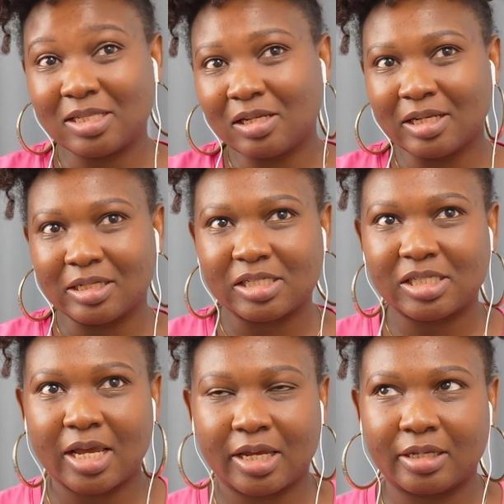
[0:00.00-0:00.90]
still in
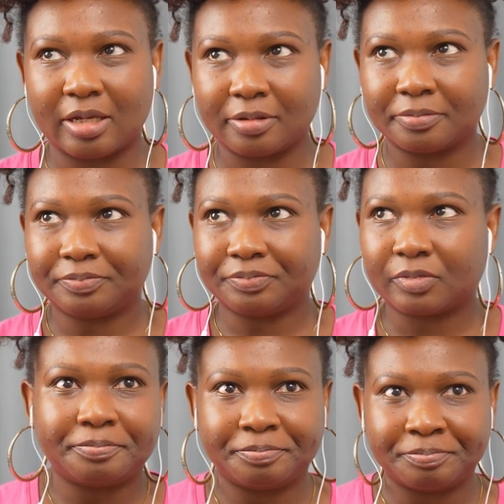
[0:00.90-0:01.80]
China,
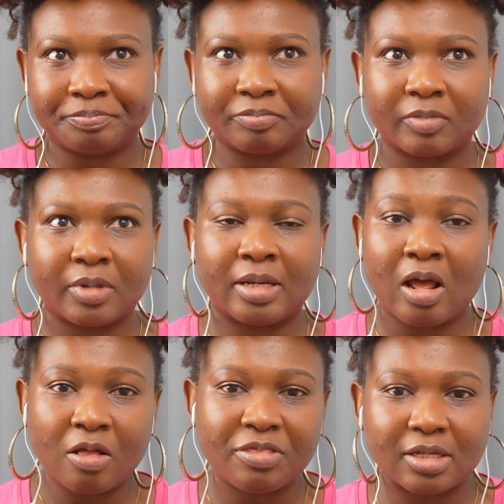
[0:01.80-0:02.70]

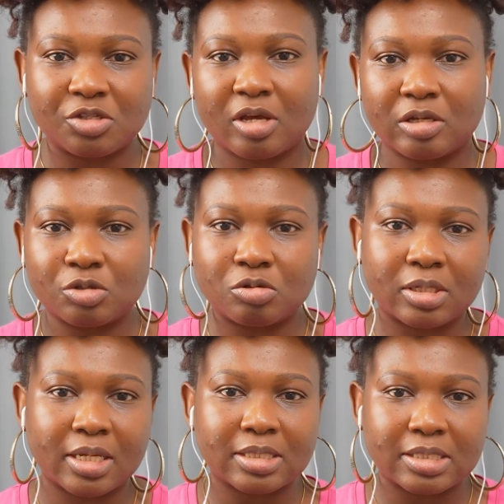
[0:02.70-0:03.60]
now that you're a
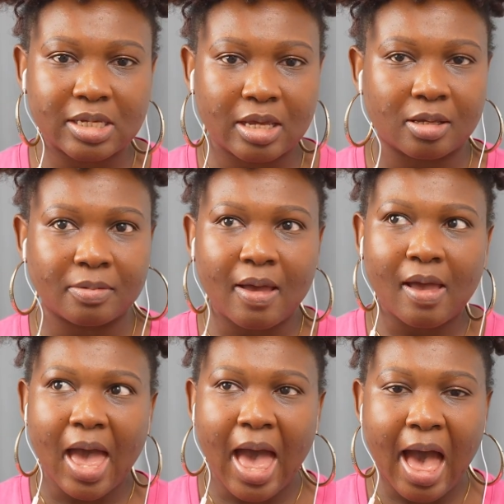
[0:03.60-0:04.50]
student here,
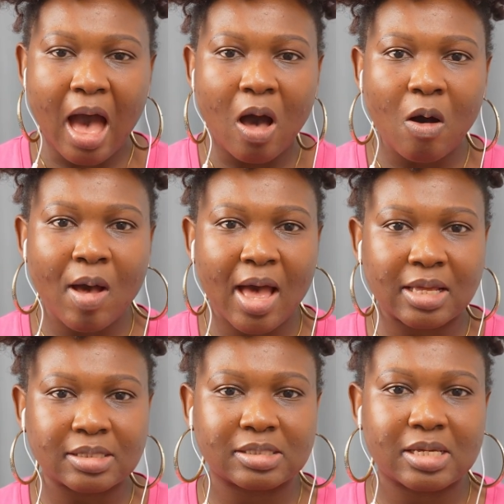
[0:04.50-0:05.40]
how
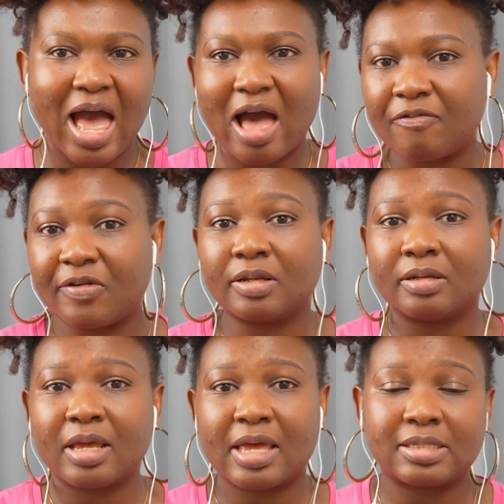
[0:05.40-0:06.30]
has
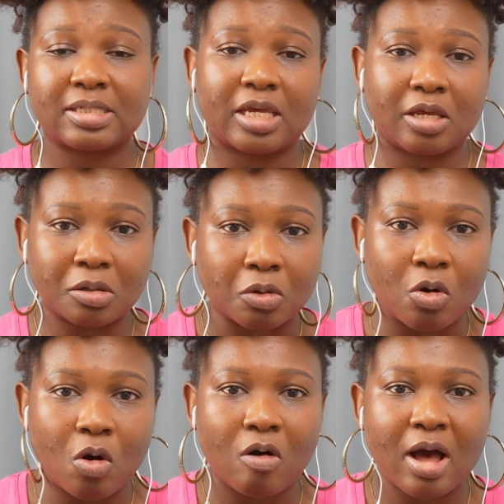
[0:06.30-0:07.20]
having a
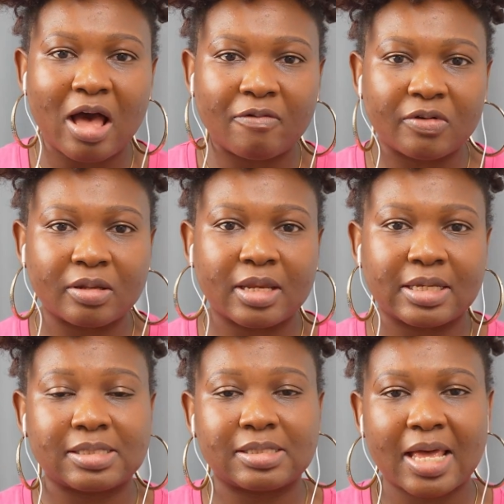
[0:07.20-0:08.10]
skill or having
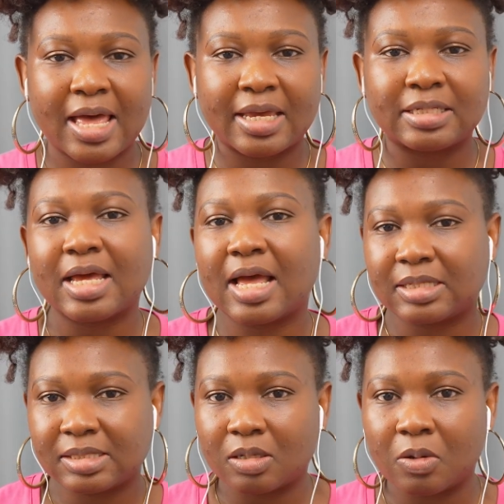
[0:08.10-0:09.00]
a side
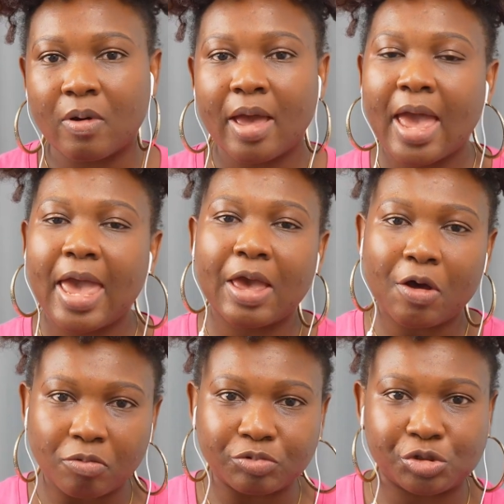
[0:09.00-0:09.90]
hustle
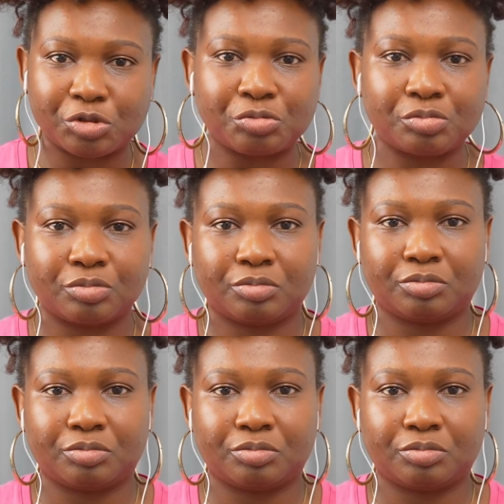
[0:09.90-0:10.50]
helped you?